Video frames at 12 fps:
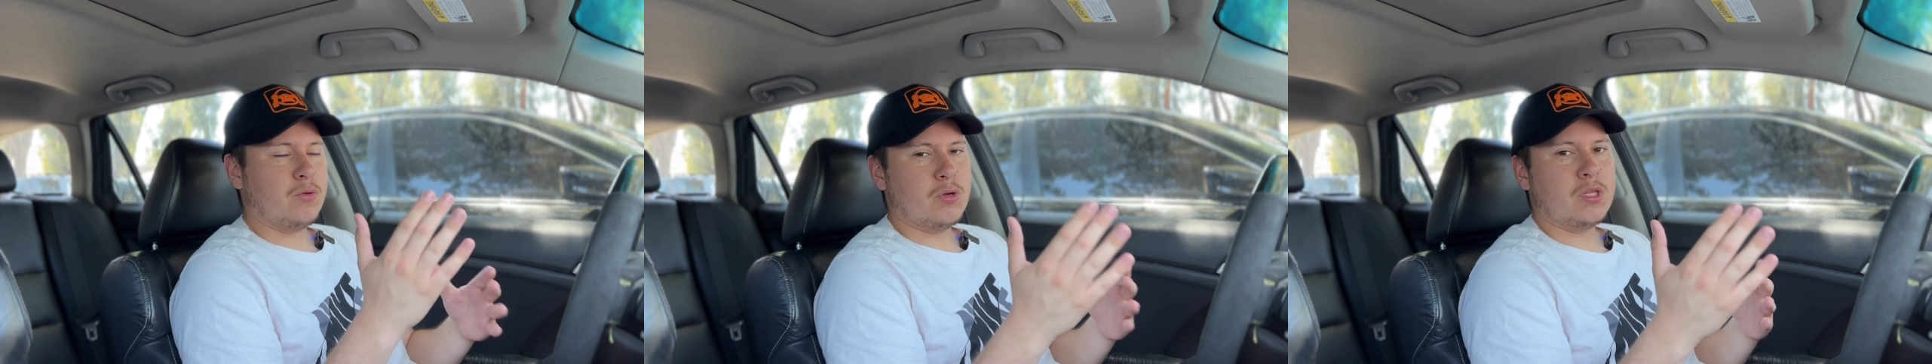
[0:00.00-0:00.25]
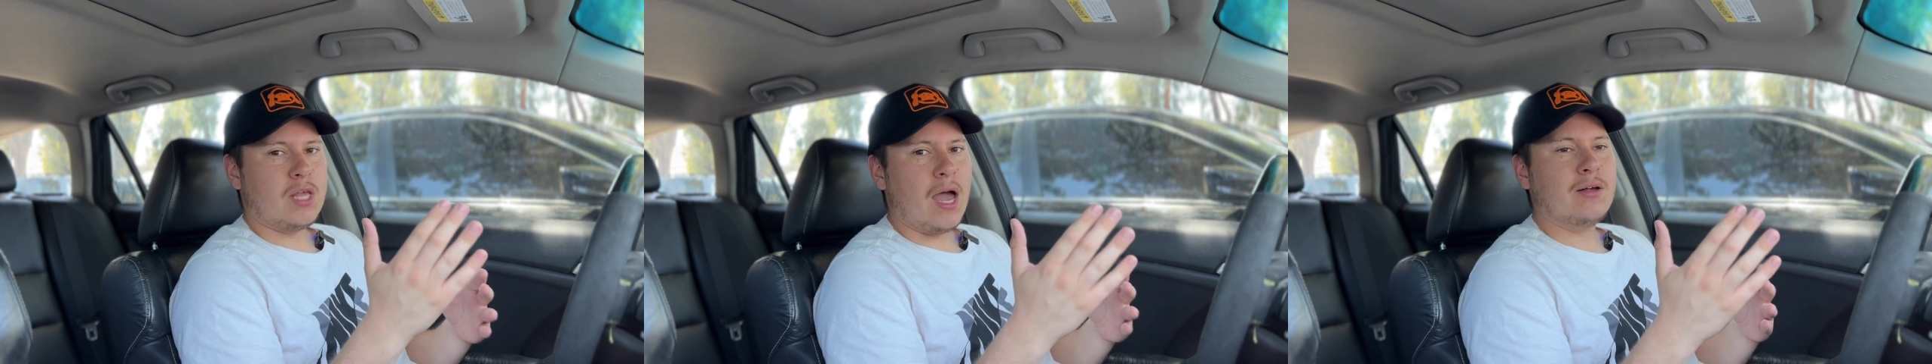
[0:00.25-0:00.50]

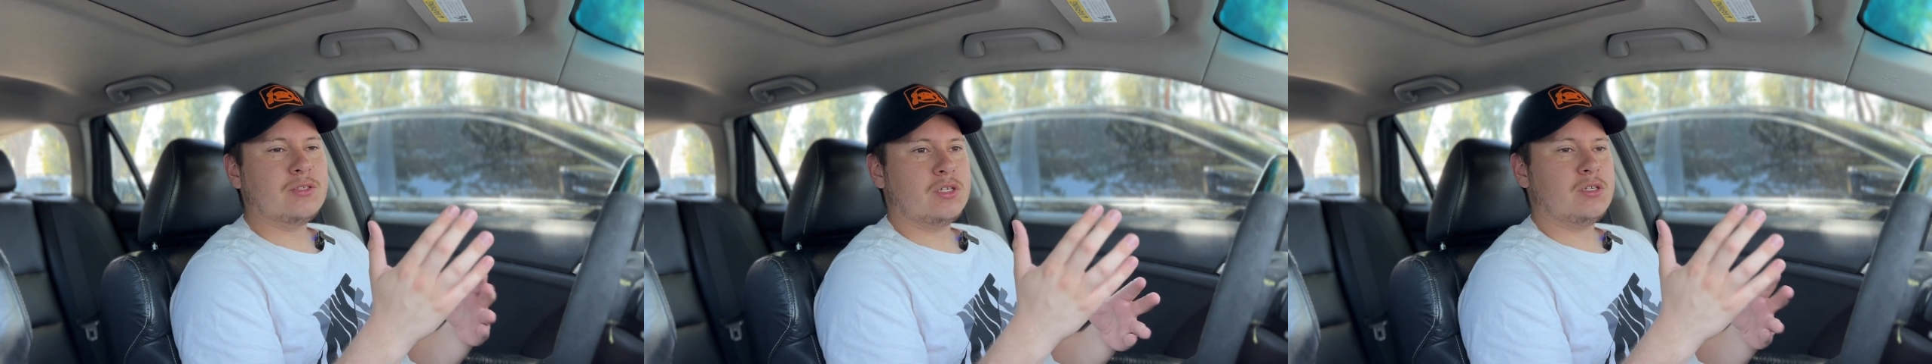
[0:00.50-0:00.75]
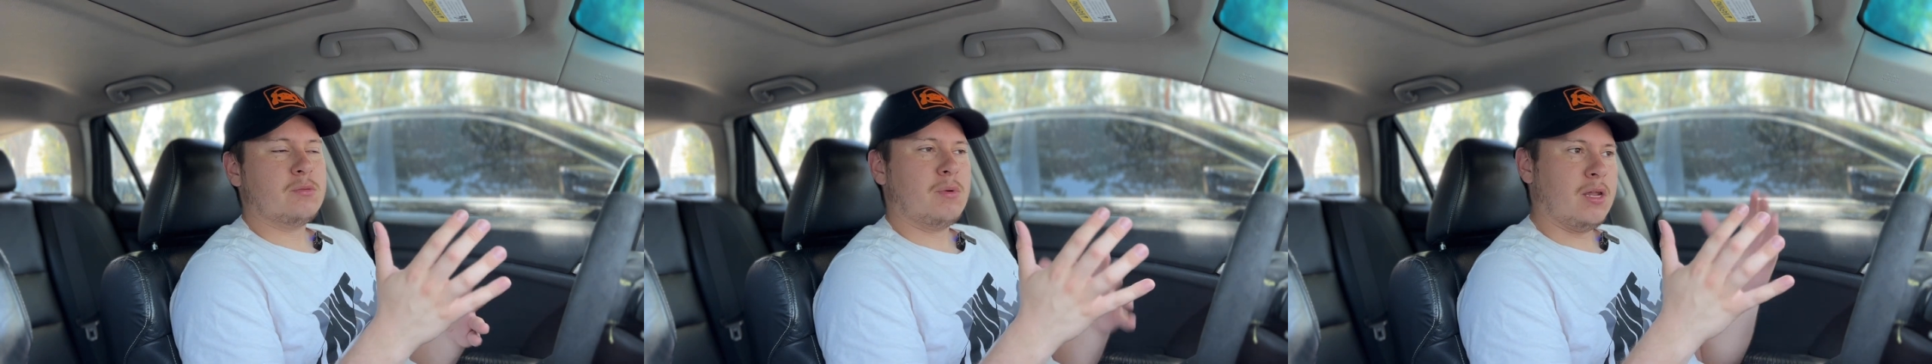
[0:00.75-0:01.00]

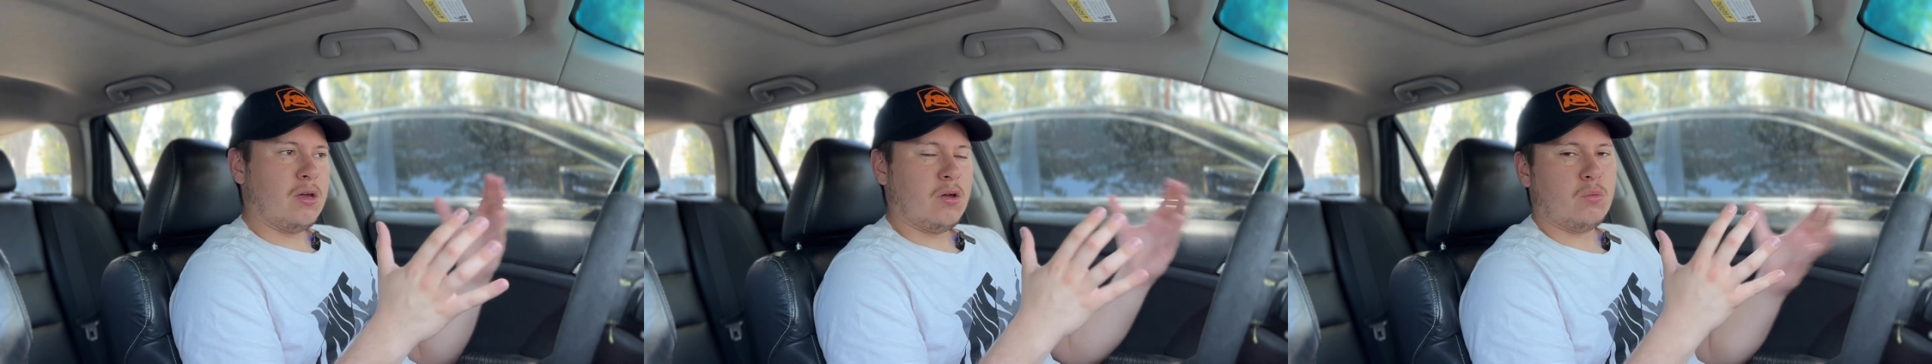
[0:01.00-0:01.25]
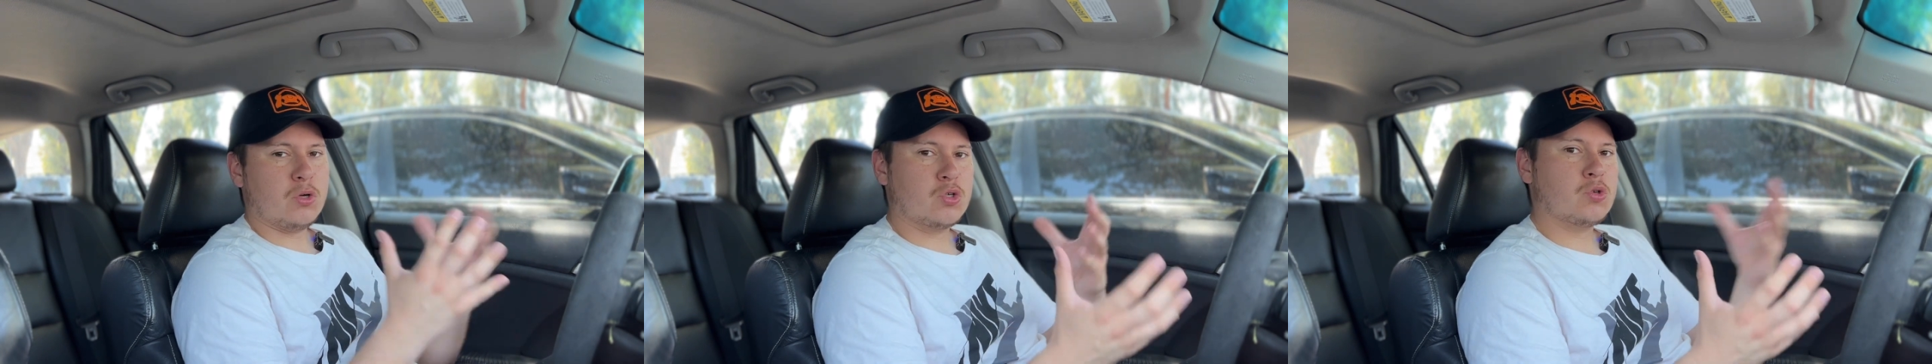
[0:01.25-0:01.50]
30,000 depending
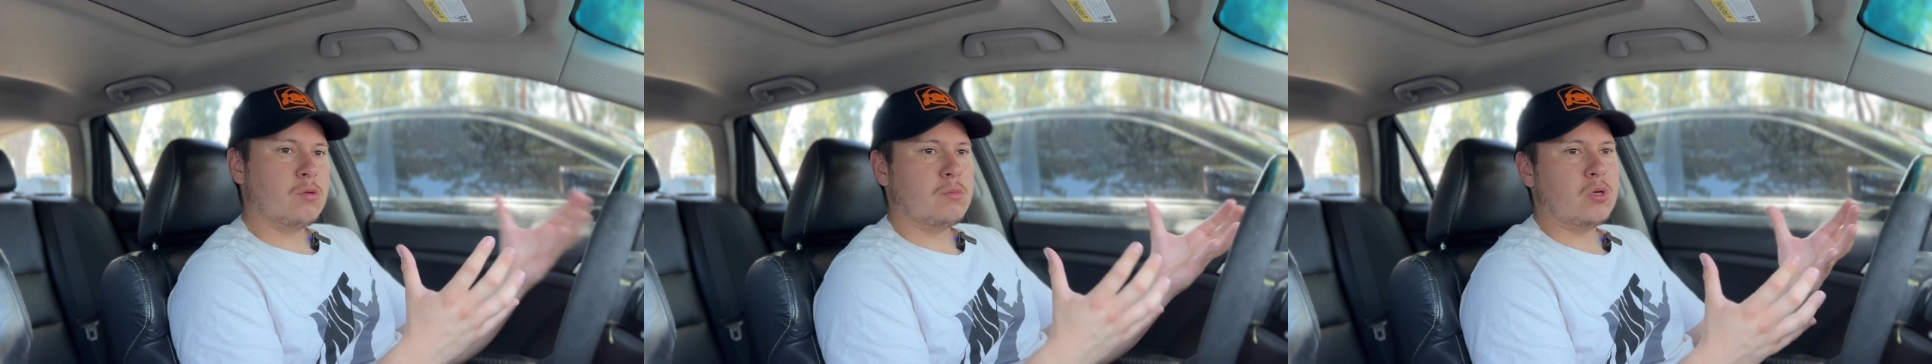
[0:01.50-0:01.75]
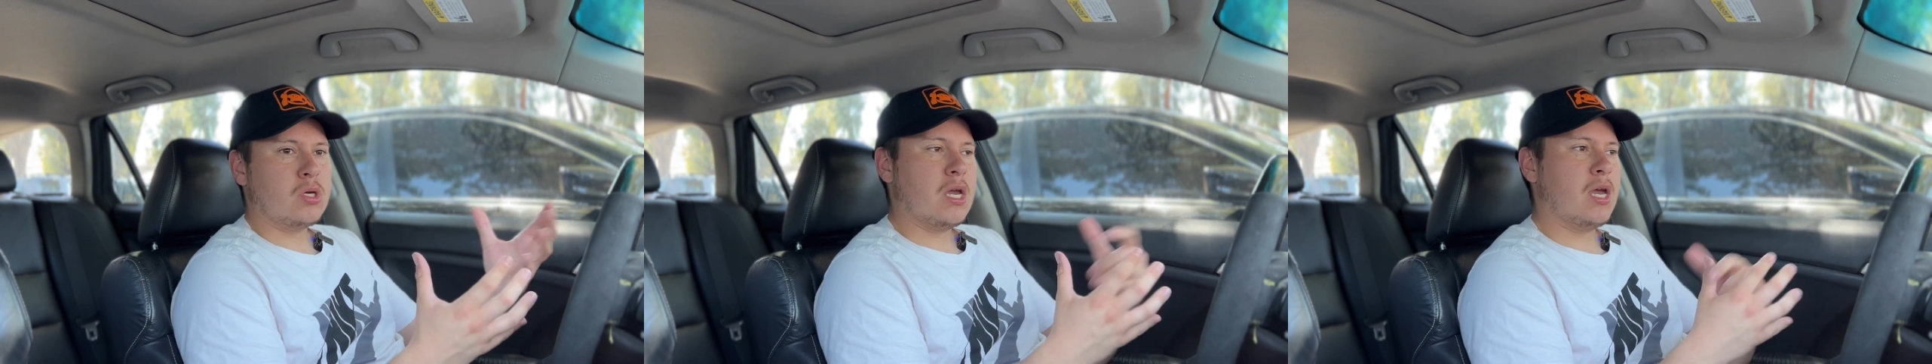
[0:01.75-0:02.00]
on what trim
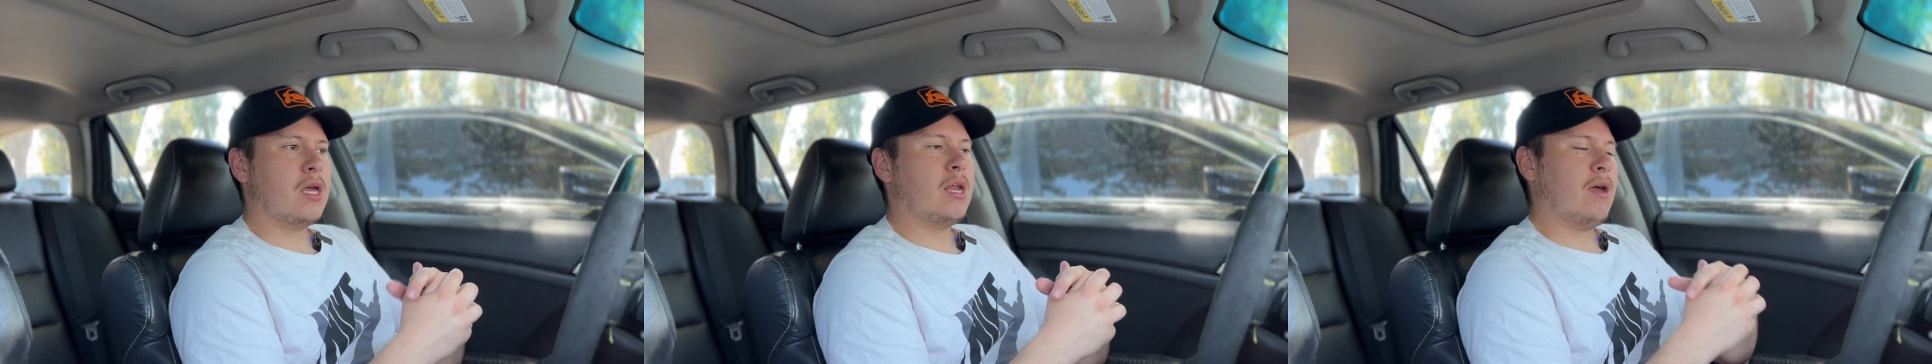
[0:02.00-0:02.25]
you get,